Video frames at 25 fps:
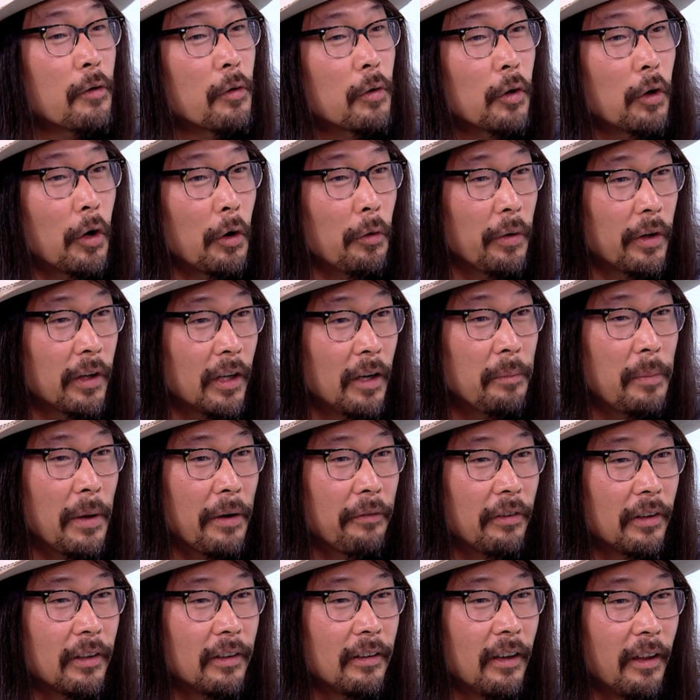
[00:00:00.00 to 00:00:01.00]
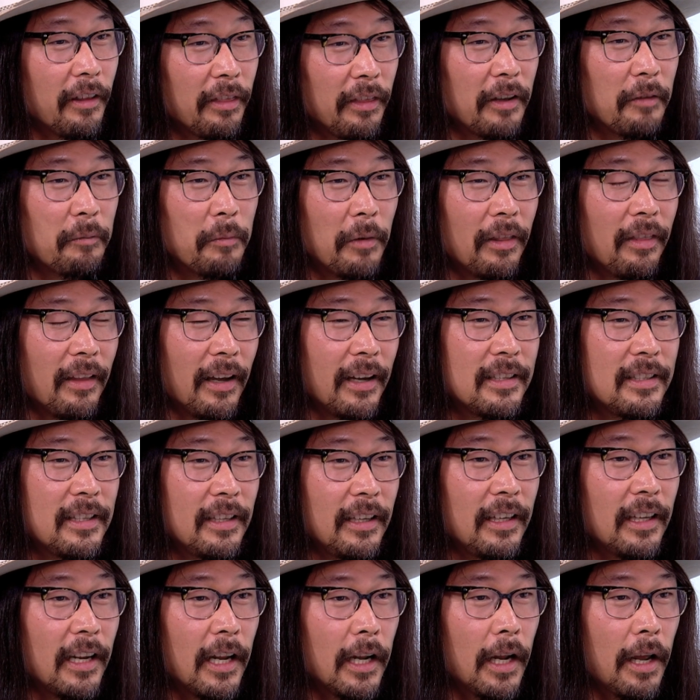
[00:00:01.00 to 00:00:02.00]
Growing up, having nothing but that to
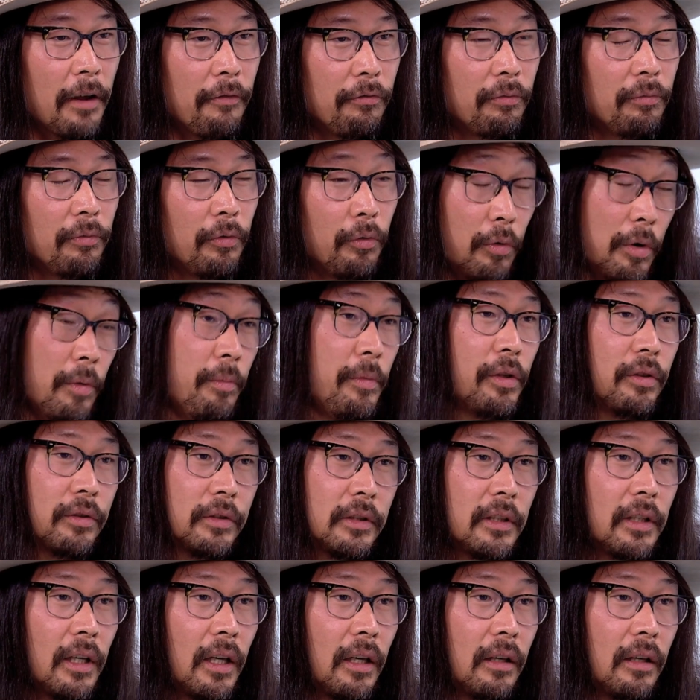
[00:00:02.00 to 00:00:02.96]
eat at 3 meals a day.